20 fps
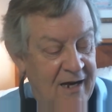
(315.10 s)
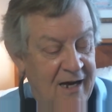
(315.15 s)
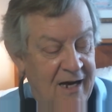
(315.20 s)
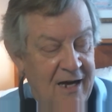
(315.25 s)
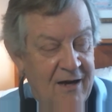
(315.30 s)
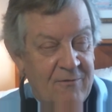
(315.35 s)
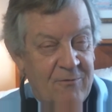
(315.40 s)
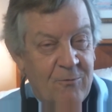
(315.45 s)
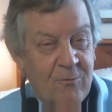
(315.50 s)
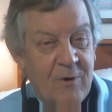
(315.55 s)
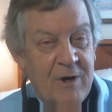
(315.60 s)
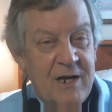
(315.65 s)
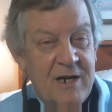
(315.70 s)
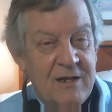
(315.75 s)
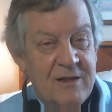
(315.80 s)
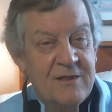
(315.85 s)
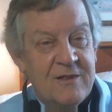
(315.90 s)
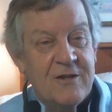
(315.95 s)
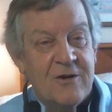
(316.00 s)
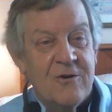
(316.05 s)
I've
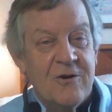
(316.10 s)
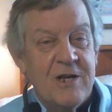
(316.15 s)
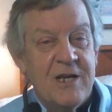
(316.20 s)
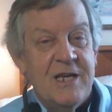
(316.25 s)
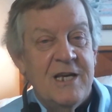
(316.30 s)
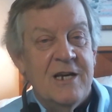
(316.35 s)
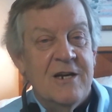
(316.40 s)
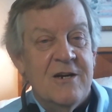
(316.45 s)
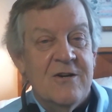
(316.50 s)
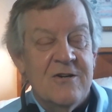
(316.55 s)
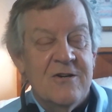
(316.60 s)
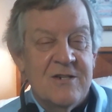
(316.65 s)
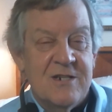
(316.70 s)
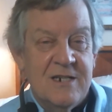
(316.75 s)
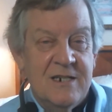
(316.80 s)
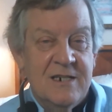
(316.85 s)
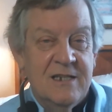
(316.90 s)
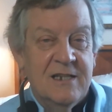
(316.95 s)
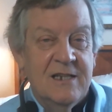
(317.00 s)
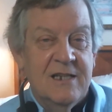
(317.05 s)
waited 30
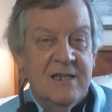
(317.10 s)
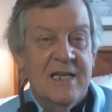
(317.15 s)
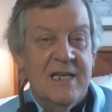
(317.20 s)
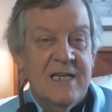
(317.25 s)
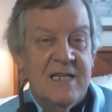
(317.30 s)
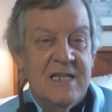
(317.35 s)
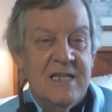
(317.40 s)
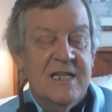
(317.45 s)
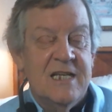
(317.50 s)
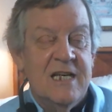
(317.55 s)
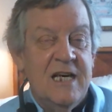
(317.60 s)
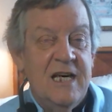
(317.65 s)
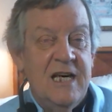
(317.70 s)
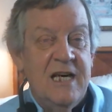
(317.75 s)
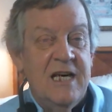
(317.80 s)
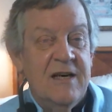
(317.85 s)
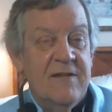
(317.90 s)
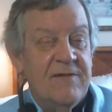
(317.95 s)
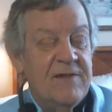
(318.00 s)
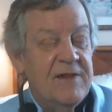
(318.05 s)
years. Let's
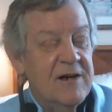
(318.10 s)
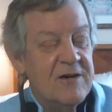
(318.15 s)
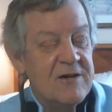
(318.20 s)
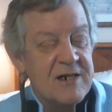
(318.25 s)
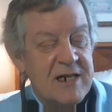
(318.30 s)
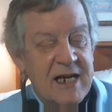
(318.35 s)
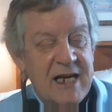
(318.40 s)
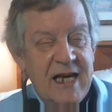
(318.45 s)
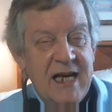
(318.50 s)
see if there's